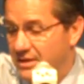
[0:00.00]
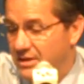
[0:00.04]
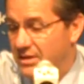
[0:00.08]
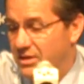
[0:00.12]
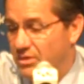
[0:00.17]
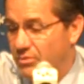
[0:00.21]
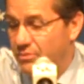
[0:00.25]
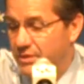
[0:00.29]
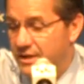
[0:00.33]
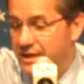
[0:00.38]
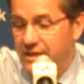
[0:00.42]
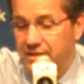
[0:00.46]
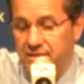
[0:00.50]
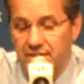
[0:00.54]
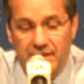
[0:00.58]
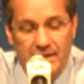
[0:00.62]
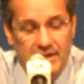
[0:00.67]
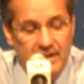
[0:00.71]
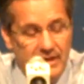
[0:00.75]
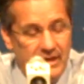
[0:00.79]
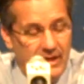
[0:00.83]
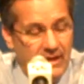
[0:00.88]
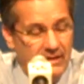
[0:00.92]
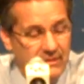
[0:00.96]
You know, we get
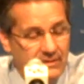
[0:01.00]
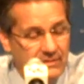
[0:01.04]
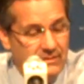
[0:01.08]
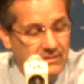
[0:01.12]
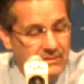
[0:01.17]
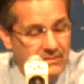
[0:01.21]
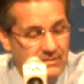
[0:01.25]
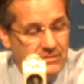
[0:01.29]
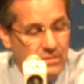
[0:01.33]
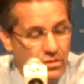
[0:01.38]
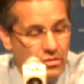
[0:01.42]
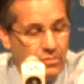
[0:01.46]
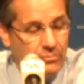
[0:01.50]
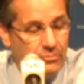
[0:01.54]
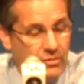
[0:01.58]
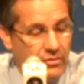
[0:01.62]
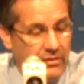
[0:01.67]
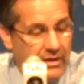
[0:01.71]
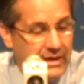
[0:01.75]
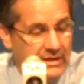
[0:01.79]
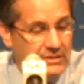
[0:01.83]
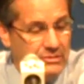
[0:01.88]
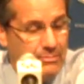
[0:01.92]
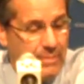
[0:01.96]
the term
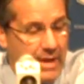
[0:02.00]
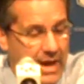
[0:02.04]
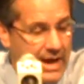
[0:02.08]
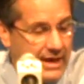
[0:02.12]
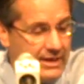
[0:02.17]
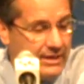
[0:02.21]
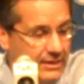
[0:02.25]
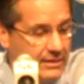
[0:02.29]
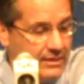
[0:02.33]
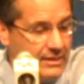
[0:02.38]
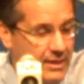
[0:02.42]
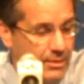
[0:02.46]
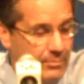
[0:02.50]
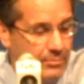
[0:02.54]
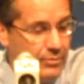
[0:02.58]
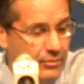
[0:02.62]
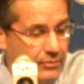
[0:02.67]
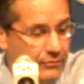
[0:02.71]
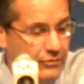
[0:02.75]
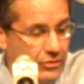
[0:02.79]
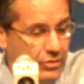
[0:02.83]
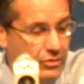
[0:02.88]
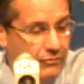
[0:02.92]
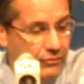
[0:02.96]
grades back, and a
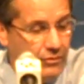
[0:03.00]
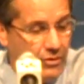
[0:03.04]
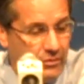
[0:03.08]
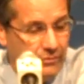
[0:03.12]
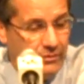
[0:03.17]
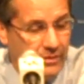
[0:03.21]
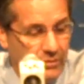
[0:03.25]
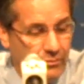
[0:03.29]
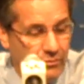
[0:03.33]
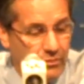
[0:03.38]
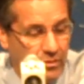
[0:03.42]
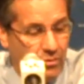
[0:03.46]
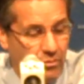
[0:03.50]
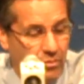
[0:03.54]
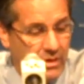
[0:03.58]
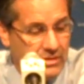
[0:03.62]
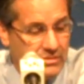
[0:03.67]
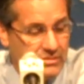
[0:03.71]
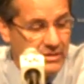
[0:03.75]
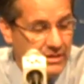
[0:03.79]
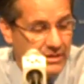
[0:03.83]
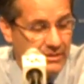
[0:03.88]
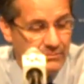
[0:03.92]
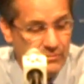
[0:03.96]
couple of you have already
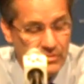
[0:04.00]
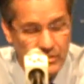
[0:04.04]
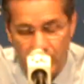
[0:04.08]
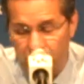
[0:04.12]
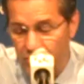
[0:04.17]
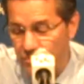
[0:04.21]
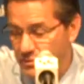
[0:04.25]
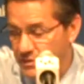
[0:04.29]
requested them, so